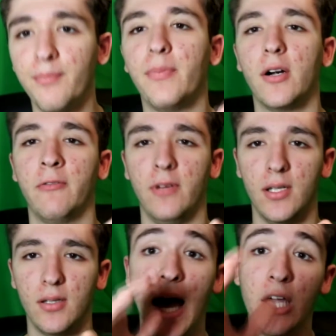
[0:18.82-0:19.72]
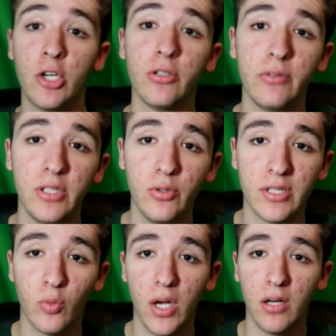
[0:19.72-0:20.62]
Perfect. I agree with you
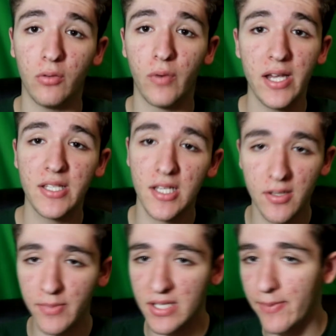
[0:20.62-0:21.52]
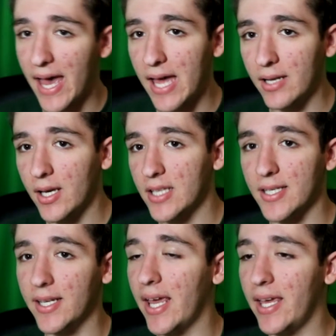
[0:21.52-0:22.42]
as well. Racism is bad
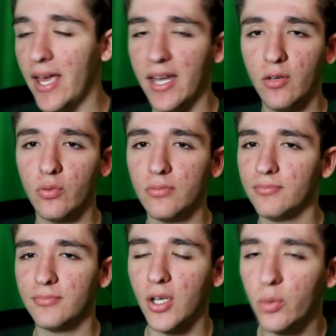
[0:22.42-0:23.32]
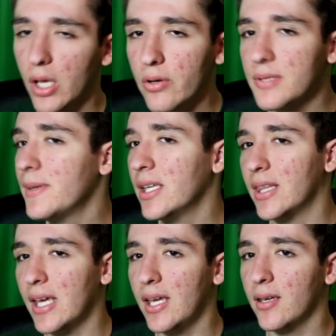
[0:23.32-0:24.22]
today, and it will it will always be a
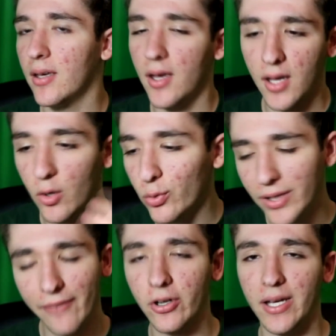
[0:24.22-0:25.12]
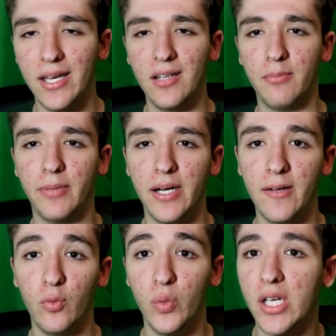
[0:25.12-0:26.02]
thing. It will never end,
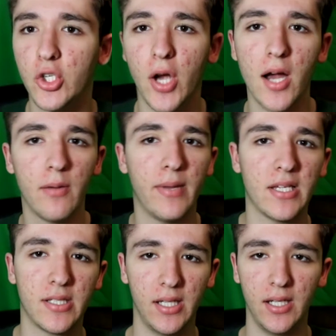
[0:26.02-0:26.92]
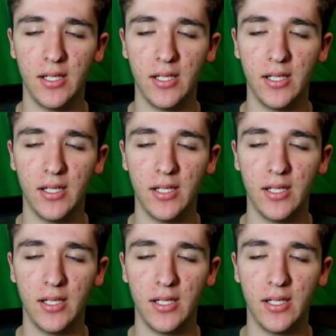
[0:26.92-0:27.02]
but we could try our best to end